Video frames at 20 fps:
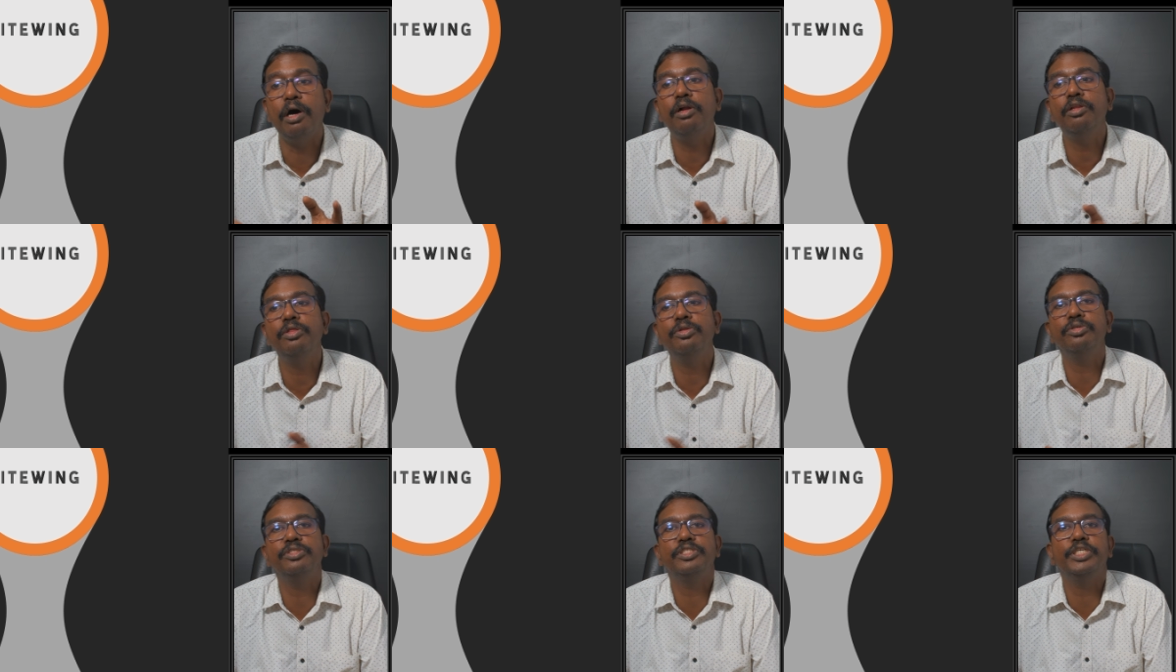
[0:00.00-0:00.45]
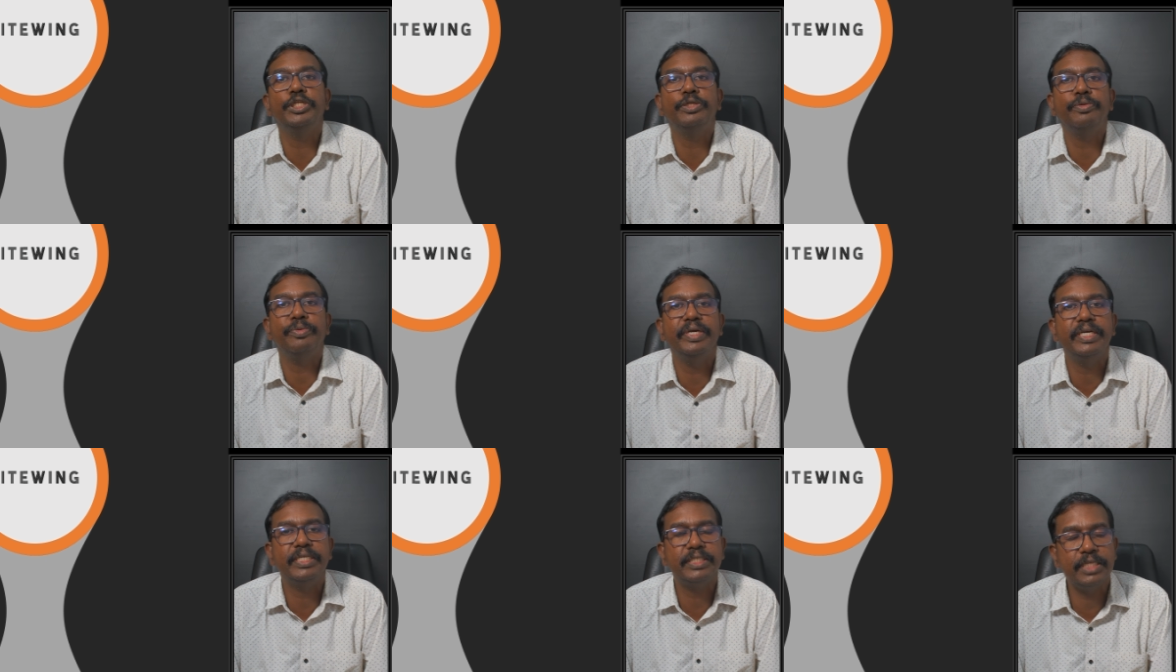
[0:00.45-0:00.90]
all those
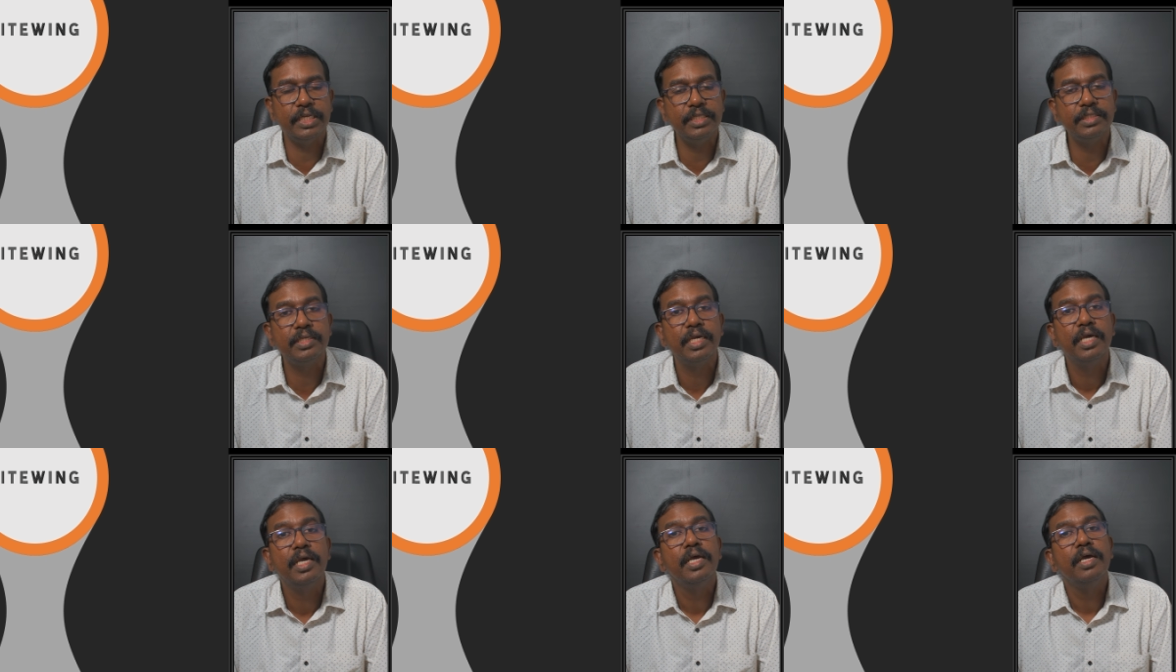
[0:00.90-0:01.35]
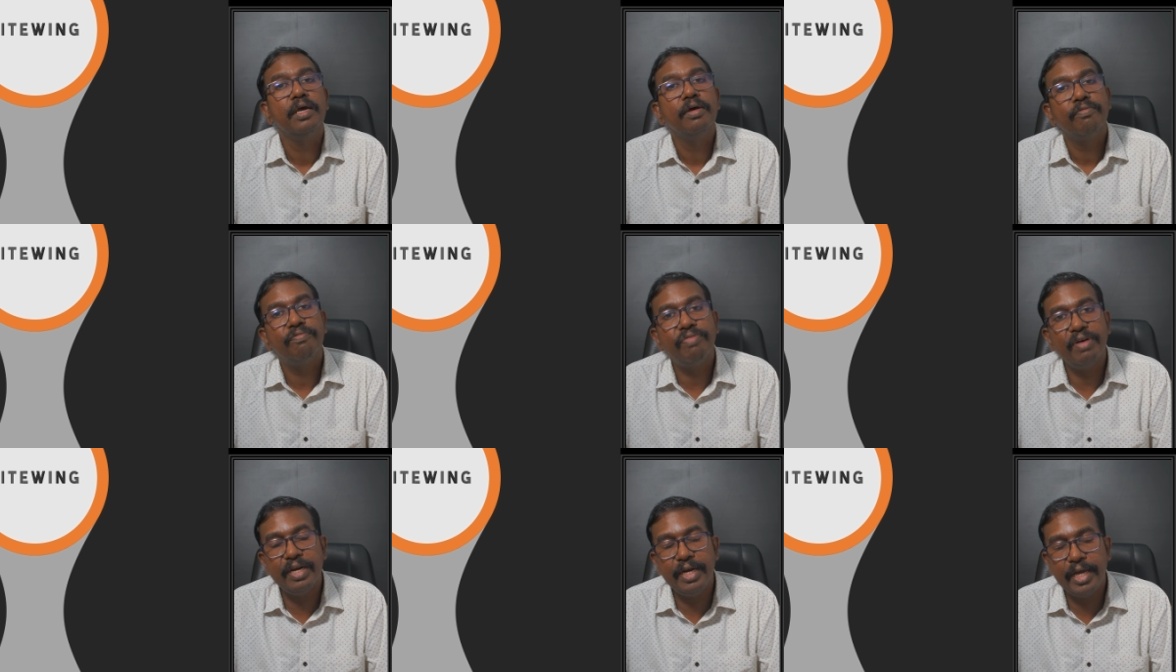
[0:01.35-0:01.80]
situations,
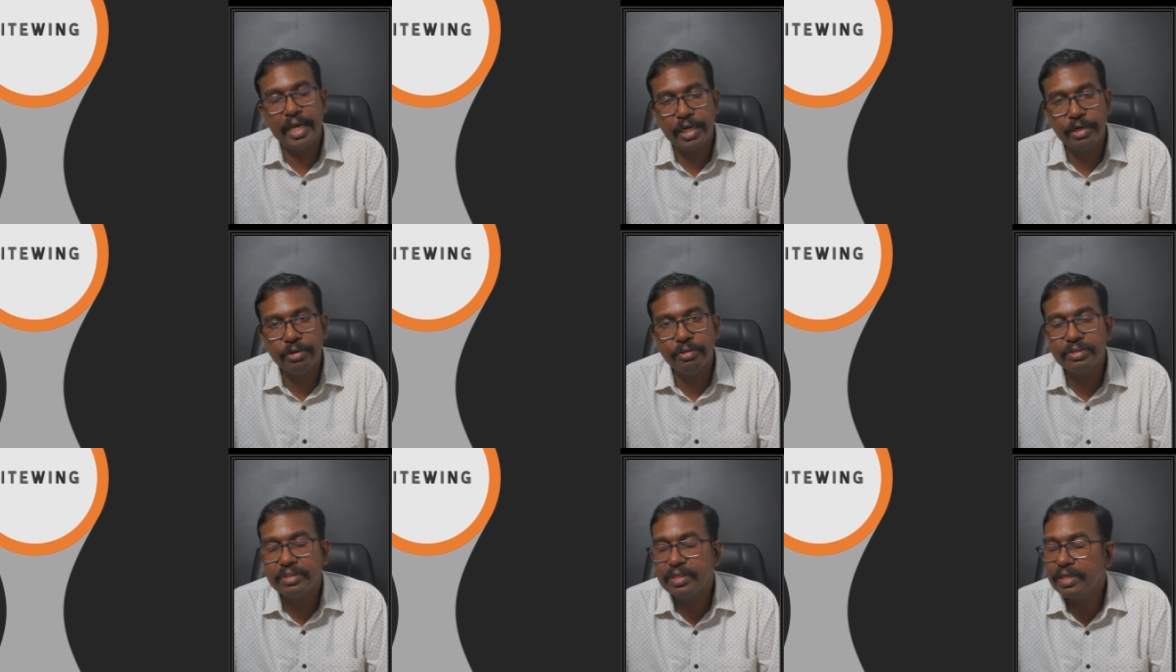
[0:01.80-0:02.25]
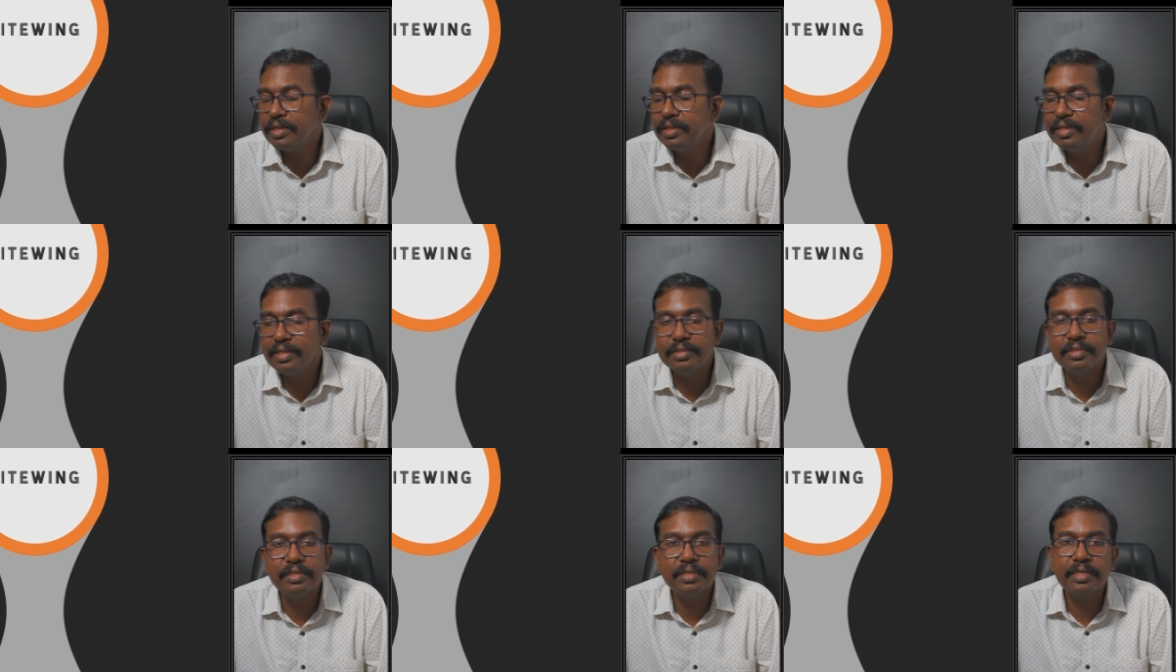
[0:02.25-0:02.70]
for diagnosing
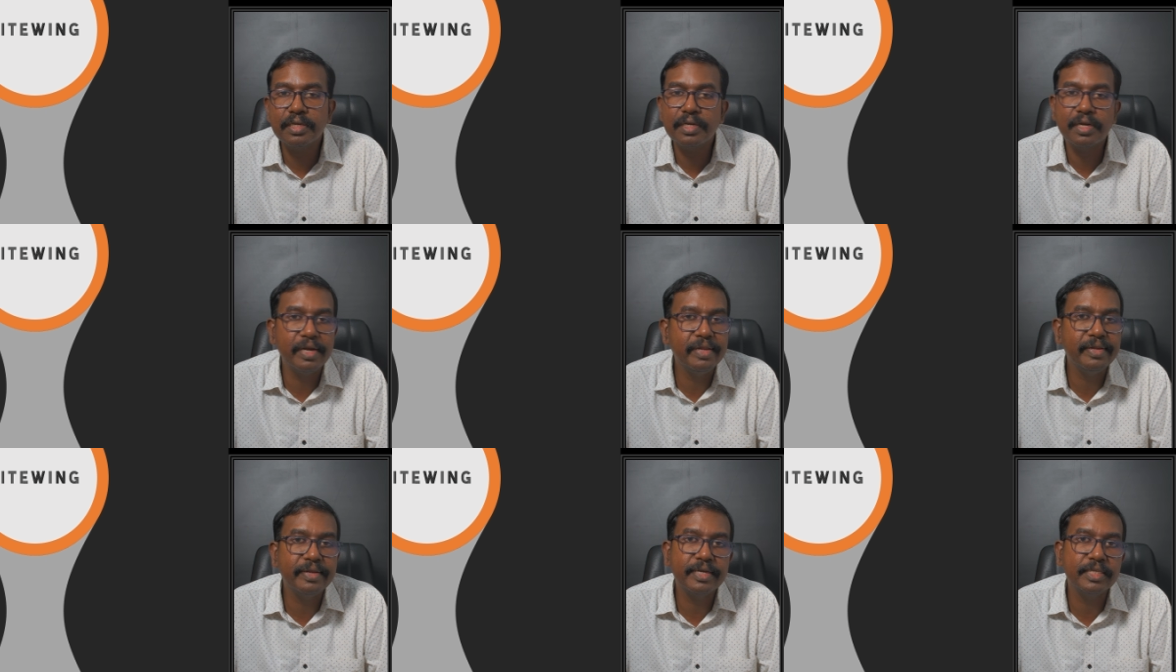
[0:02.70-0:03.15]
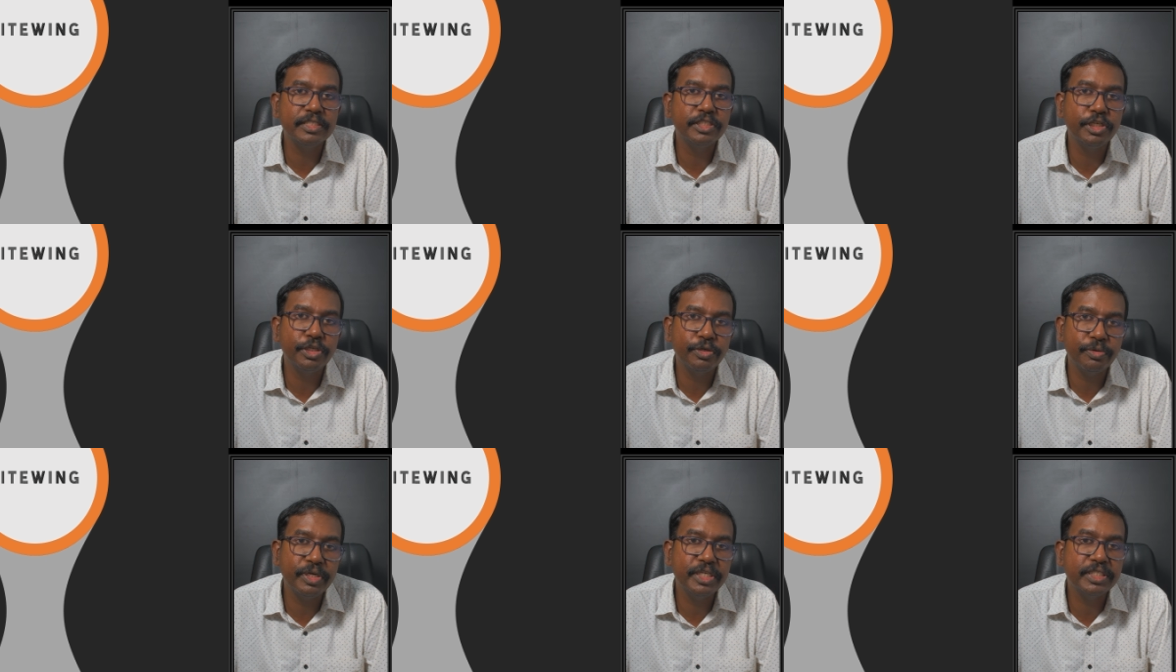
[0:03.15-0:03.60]
these clinical
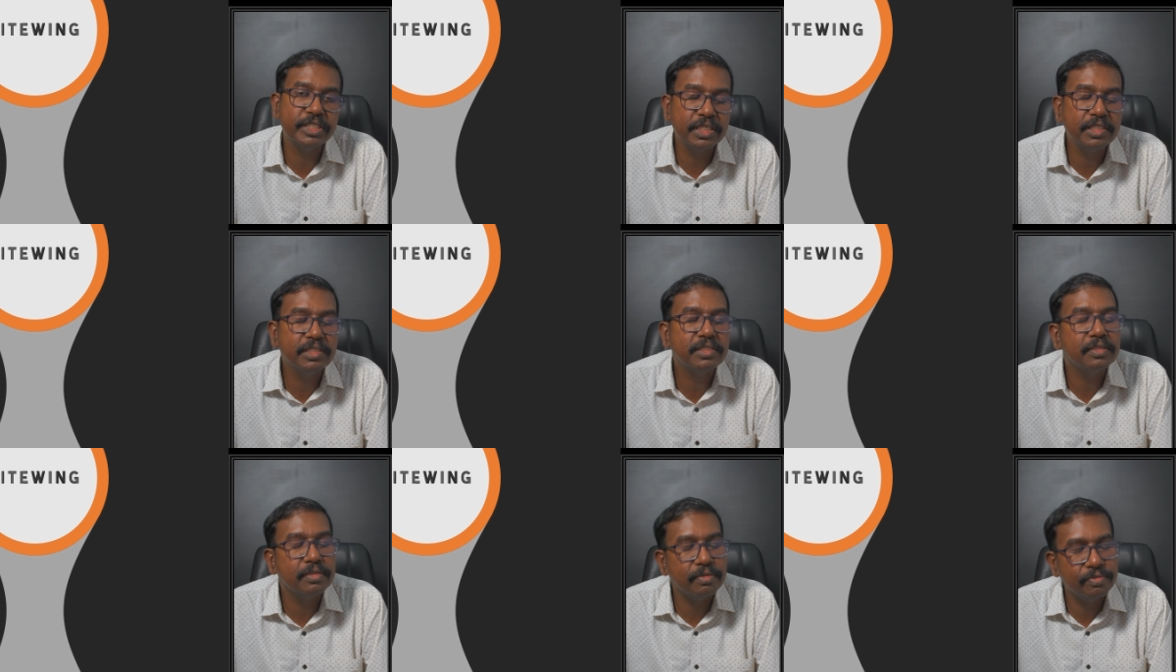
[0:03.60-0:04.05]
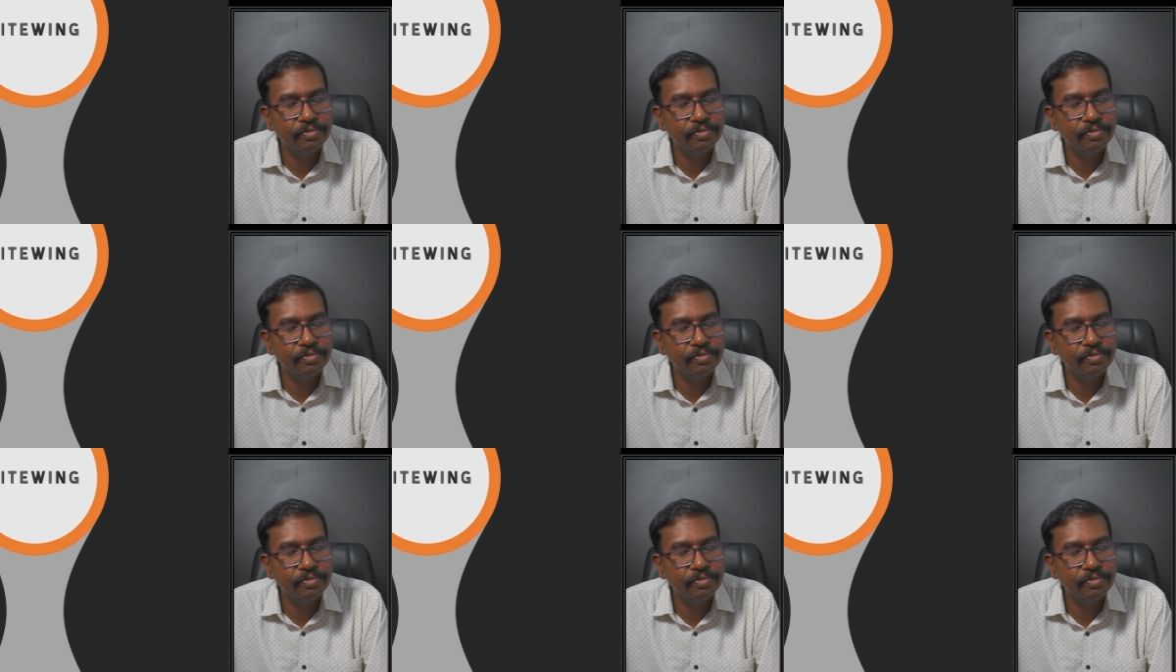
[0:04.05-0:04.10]
situations,